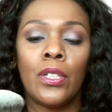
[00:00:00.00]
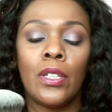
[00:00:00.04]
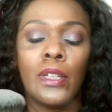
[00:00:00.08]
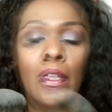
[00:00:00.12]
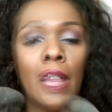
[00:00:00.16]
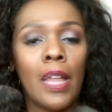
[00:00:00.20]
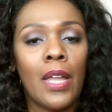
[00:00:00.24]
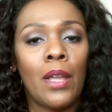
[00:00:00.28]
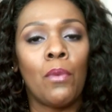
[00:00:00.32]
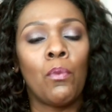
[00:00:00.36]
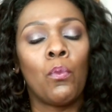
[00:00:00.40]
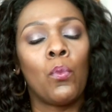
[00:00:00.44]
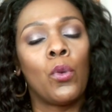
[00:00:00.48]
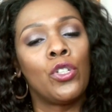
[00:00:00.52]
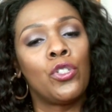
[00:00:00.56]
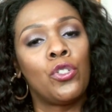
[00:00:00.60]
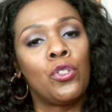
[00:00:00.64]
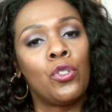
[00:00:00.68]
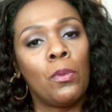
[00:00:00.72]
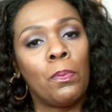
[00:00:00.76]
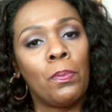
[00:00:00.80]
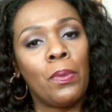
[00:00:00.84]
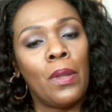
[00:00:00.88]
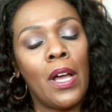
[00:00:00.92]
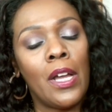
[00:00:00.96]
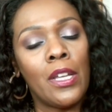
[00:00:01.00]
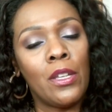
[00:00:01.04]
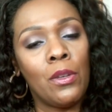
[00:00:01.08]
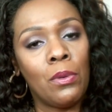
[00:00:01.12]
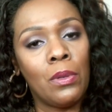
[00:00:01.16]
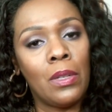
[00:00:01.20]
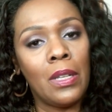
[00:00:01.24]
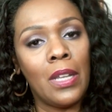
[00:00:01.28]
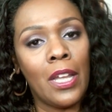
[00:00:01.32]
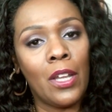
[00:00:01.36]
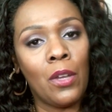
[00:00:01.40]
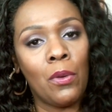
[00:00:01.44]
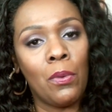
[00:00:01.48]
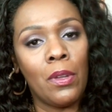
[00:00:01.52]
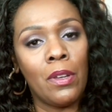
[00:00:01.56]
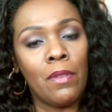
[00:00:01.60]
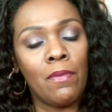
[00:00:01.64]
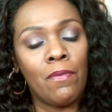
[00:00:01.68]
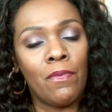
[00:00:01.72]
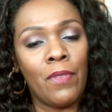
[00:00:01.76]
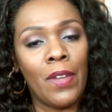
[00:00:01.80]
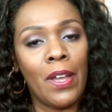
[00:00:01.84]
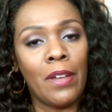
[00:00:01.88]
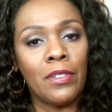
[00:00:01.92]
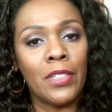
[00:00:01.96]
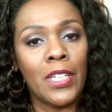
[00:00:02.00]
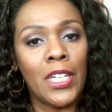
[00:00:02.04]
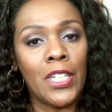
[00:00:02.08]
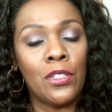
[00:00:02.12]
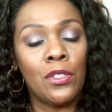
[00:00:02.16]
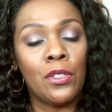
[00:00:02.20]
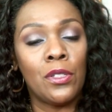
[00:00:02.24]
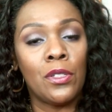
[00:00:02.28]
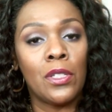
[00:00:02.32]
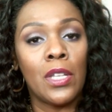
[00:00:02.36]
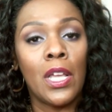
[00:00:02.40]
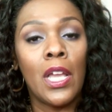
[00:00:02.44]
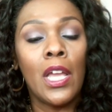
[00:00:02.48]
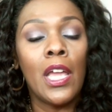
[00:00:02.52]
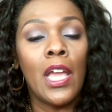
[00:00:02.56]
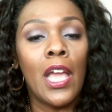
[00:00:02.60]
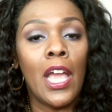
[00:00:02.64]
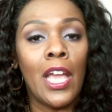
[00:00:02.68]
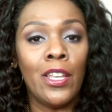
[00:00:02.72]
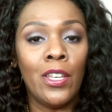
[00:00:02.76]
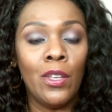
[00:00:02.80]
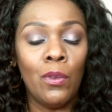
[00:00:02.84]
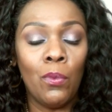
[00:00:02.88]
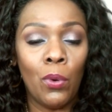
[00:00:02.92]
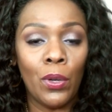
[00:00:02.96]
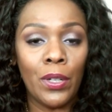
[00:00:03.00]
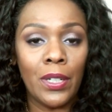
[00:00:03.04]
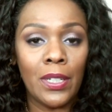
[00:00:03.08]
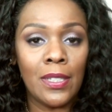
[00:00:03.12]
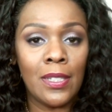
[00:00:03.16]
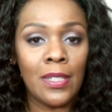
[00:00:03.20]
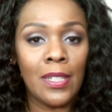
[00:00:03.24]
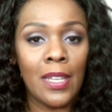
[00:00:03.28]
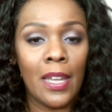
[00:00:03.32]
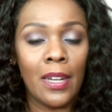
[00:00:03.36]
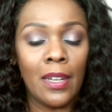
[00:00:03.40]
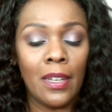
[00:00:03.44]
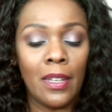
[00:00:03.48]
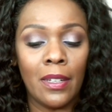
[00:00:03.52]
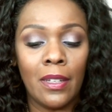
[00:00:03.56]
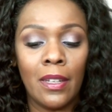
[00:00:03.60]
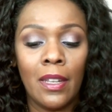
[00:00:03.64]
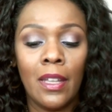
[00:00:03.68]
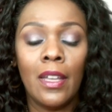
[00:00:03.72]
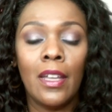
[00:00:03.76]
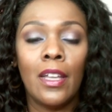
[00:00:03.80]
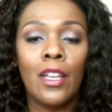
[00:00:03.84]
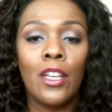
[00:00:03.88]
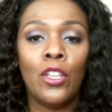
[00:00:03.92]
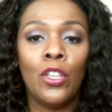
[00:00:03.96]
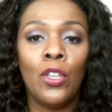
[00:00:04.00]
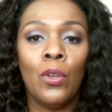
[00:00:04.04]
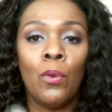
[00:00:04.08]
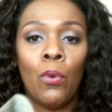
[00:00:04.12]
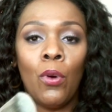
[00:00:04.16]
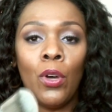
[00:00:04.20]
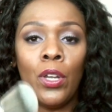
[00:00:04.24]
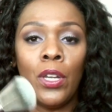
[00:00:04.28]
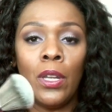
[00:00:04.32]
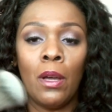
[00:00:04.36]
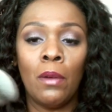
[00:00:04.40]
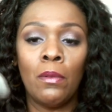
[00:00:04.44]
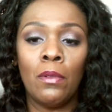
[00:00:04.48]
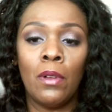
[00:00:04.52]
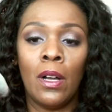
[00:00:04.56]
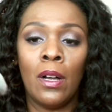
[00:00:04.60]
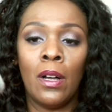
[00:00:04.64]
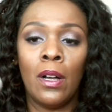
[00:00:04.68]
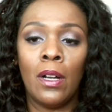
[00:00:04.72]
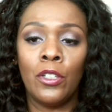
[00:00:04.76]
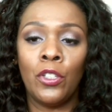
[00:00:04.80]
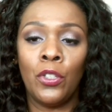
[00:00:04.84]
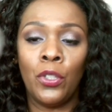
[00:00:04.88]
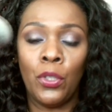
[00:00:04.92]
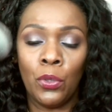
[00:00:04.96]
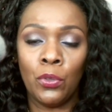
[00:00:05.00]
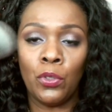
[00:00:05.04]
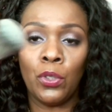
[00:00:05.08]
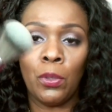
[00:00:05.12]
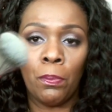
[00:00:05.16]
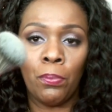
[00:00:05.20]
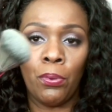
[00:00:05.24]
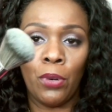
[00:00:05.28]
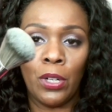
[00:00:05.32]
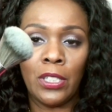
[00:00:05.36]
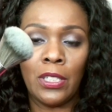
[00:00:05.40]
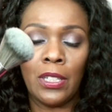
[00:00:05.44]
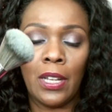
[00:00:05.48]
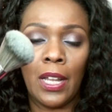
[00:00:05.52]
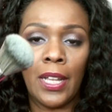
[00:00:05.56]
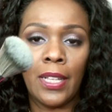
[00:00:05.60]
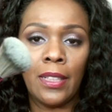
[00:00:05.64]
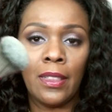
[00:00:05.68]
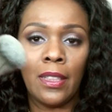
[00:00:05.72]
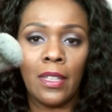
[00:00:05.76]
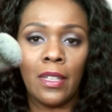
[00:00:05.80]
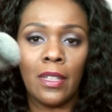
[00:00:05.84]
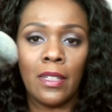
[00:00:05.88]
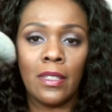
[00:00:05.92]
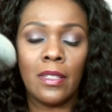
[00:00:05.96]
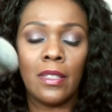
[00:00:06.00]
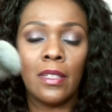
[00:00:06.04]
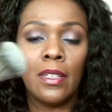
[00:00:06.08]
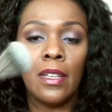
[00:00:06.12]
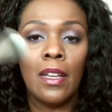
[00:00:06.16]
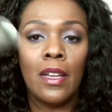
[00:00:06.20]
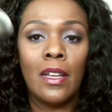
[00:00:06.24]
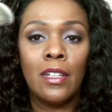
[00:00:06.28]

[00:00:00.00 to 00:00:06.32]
Like once you apply your liquid foundations and you want to set it, you want to use a brush like this,